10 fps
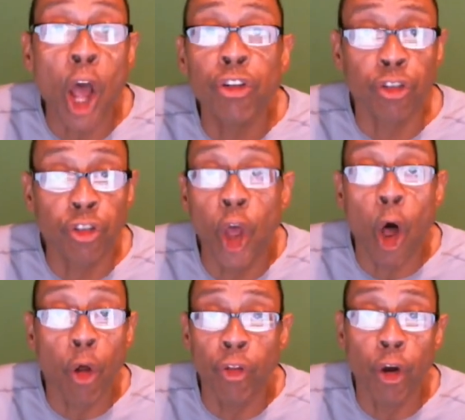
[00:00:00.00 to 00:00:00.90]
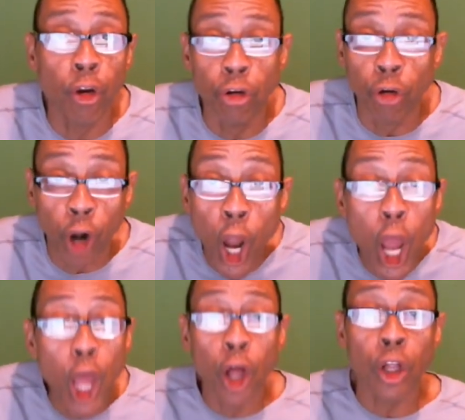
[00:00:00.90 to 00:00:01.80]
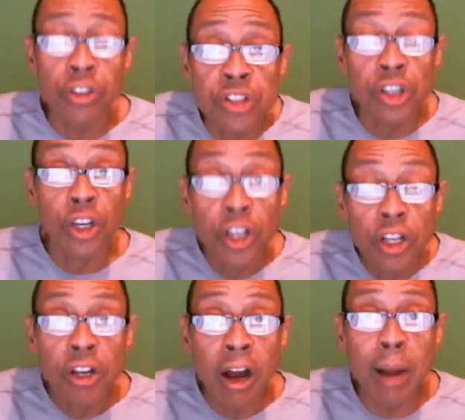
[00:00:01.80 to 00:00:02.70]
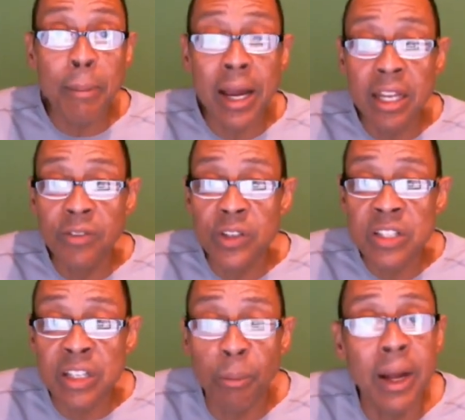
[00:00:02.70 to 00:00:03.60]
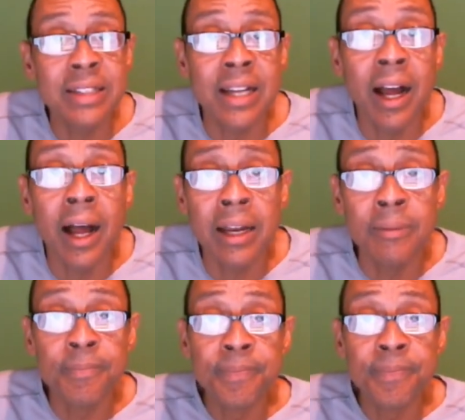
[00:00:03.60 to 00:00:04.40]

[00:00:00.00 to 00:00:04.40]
sell the grails. I might even sell my Todd.